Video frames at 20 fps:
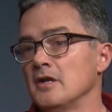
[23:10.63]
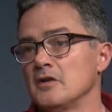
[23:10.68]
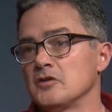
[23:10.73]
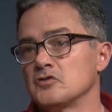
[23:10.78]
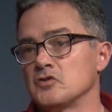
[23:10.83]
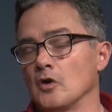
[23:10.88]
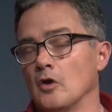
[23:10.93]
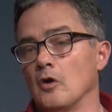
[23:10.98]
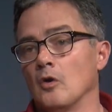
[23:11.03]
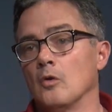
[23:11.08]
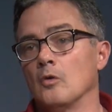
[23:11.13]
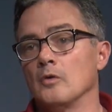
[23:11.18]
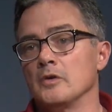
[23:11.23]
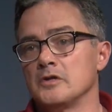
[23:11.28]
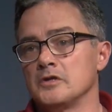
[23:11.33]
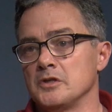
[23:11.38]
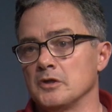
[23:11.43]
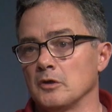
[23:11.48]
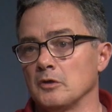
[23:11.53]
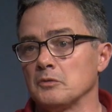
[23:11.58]
So,
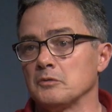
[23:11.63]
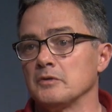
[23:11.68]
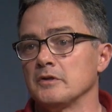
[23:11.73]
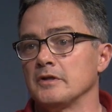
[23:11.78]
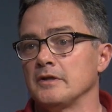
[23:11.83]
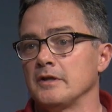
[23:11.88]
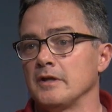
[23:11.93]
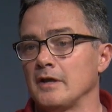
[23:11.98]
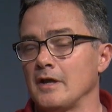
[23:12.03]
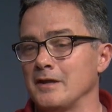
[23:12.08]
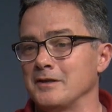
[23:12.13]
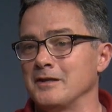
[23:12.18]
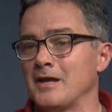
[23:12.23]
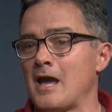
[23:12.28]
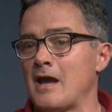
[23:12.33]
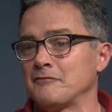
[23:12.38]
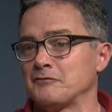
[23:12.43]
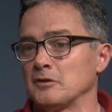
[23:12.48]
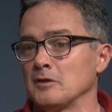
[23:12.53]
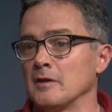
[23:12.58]
and you
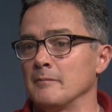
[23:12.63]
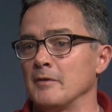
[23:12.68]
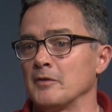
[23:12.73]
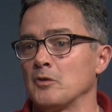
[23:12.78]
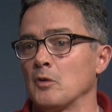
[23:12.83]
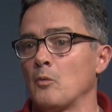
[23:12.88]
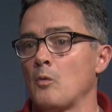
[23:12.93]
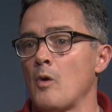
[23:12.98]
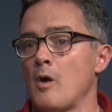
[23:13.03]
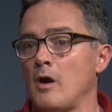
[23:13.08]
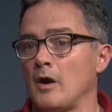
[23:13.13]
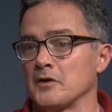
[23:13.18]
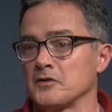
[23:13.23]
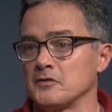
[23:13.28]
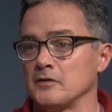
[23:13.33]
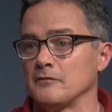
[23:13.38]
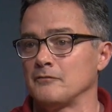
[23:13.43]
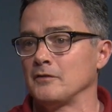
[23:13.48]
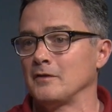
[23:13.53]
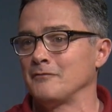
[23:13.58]
have to limit the walks.
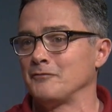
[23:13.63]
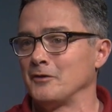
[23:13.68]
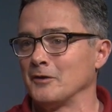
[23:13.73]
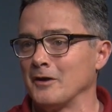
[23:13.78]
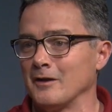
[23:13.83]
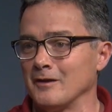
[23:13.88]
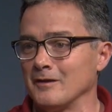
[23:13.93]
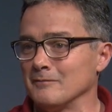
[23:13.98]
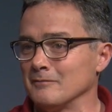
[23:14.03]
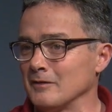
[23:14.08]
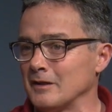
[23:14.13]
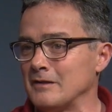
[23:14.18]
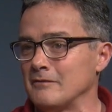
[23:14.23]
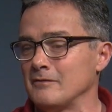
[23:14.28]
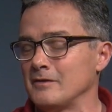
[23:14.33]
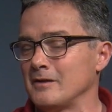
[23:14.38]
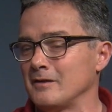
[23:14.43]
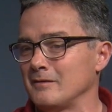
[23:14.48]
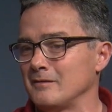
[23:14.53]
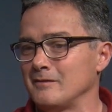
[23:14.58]
If they're going to
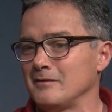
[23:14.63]
leave,